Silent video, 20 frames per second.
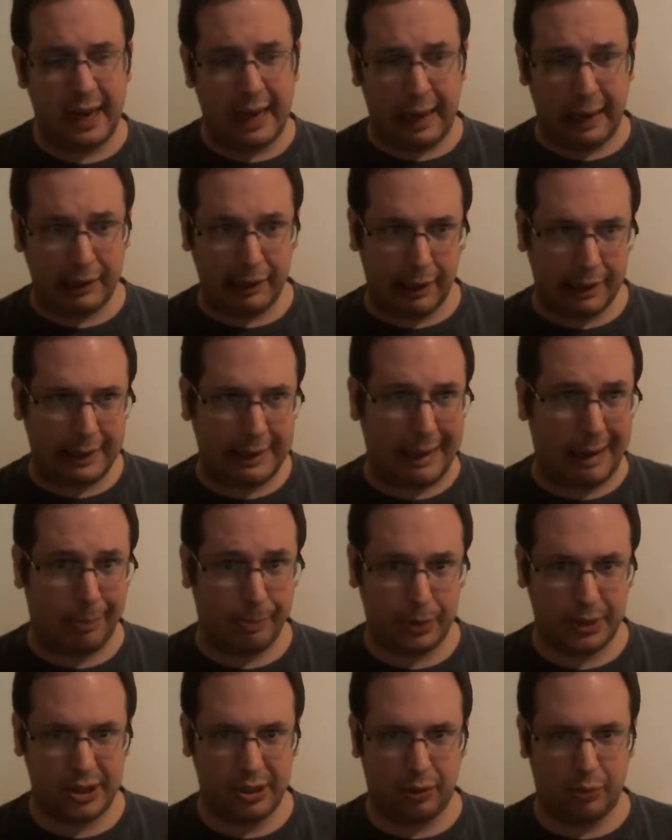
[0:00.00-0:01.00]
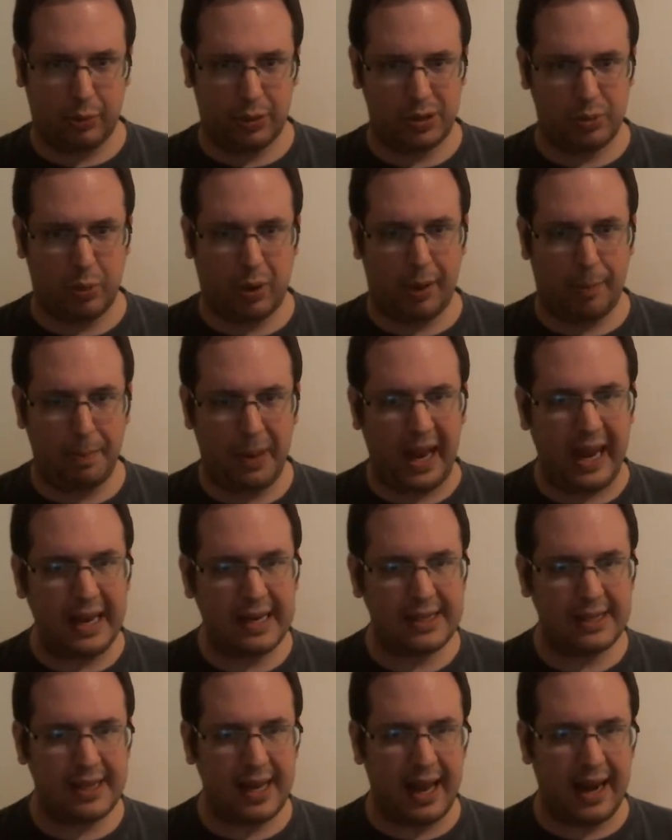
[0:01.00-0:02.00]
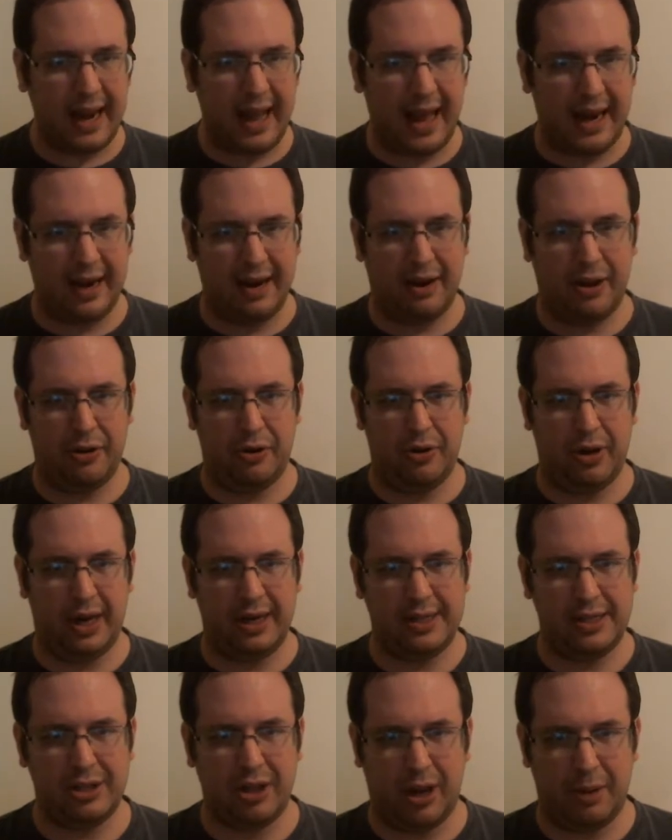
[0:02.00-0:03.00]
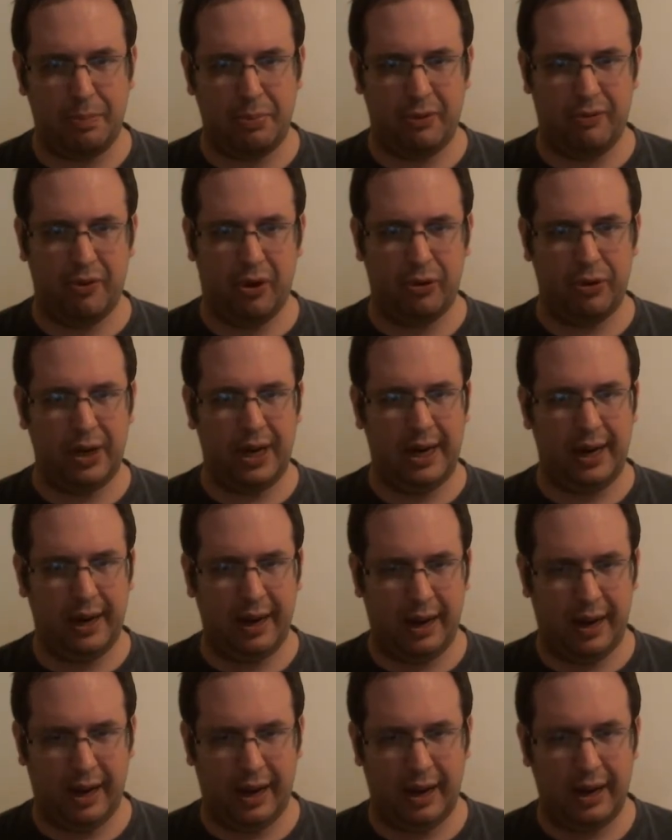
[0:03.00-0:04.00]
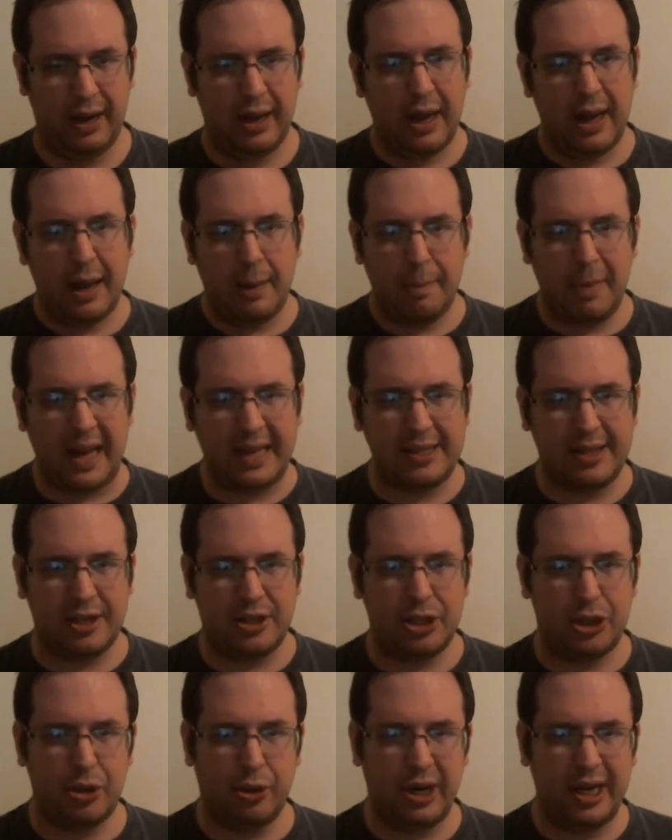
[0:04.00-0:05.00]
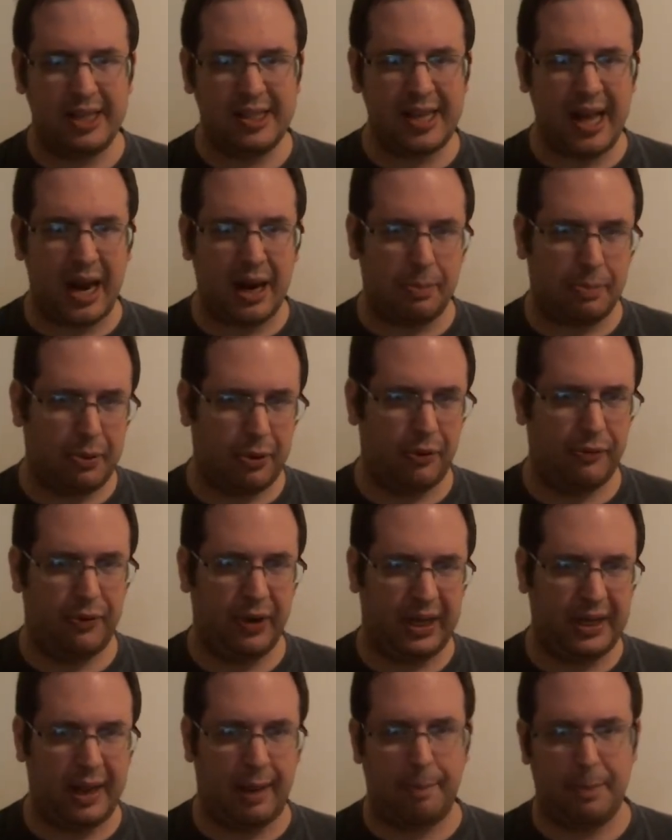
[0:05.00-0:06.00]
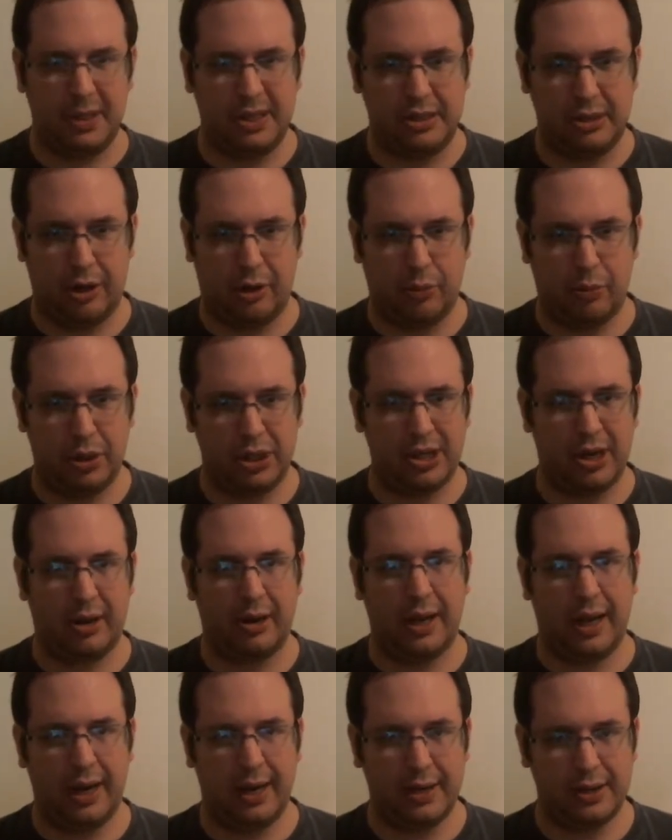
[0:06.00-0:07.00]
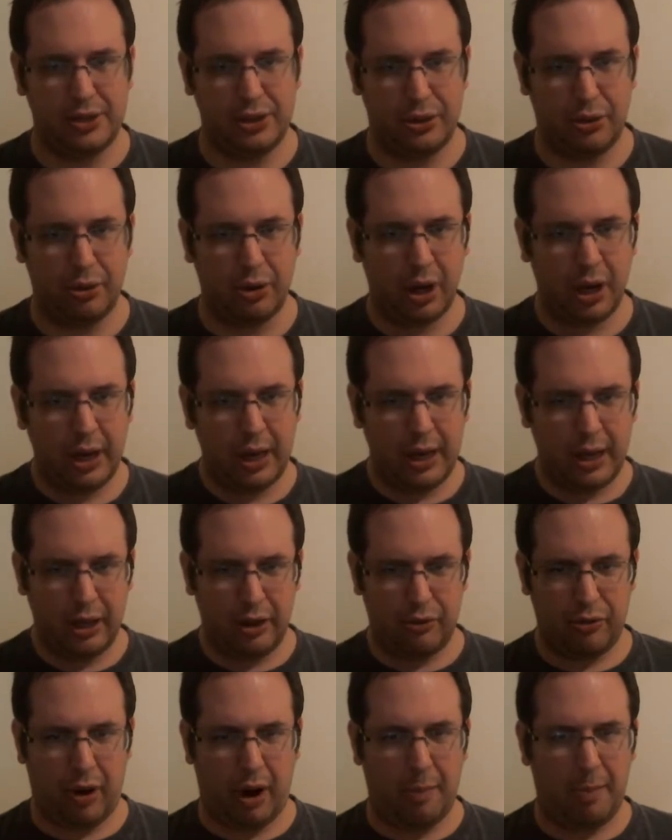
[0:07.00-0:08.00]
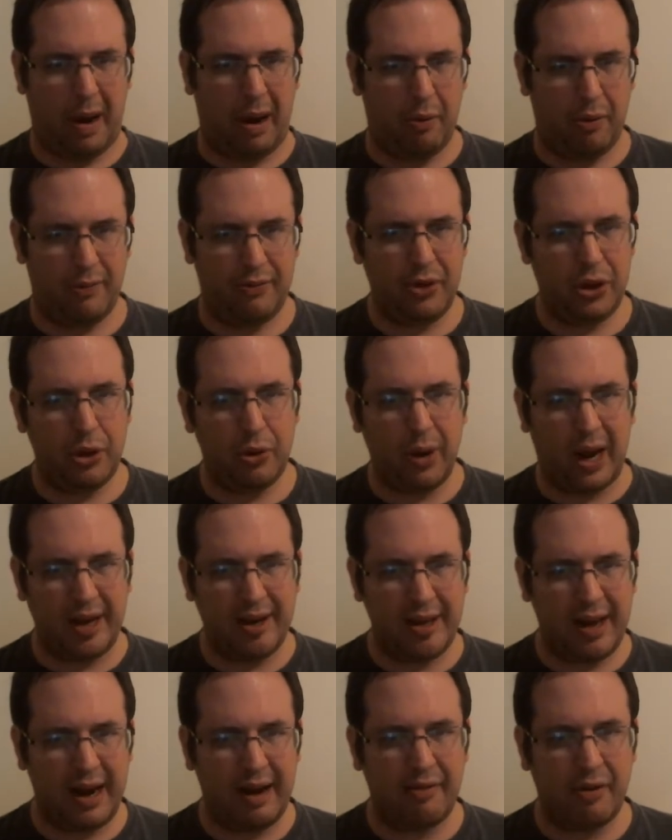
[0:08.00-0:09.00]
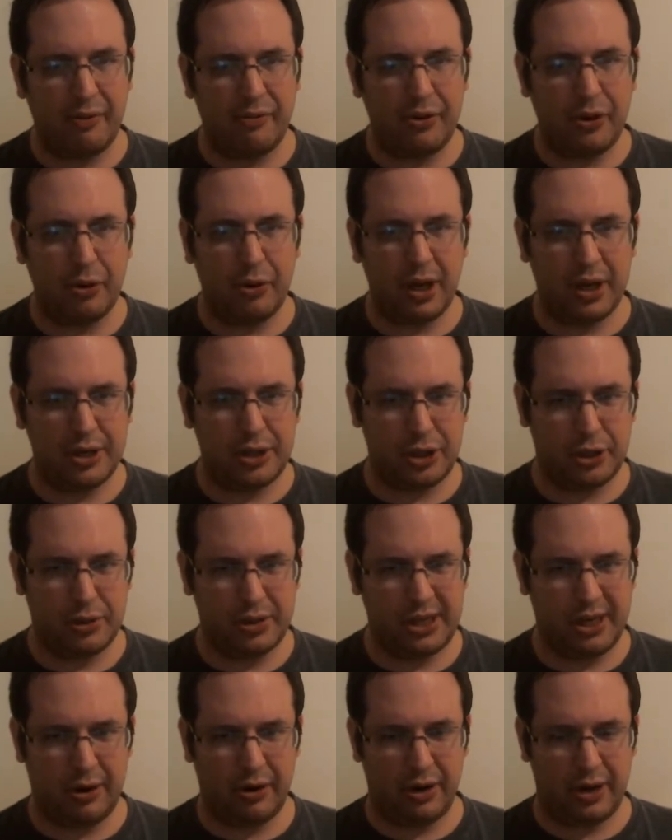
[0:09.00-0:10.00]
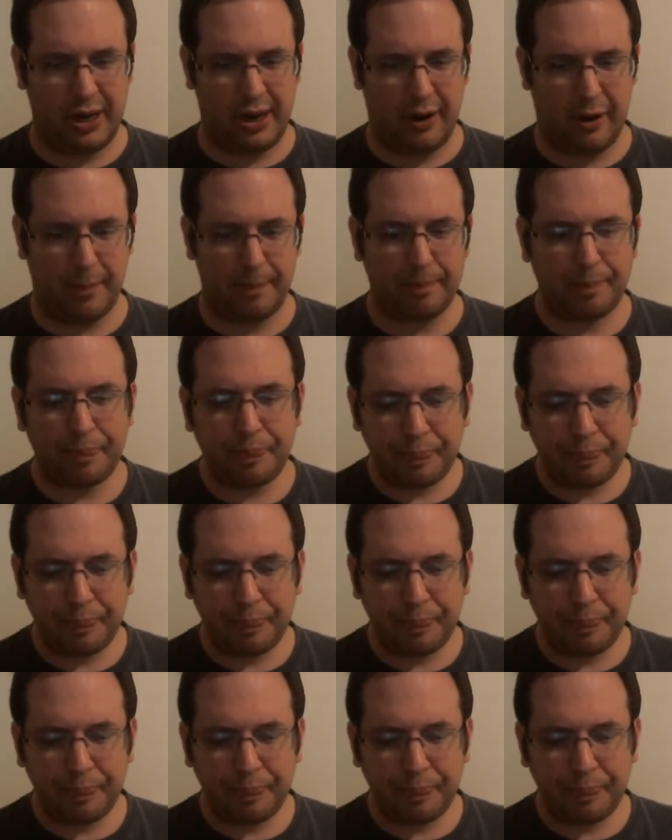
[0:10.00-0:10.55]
I thought the episode was well paced and had another nice thought provoking uh, message to it. It's not a perfect episode, which I'll get into throughout my review. I did have a few issues here and there.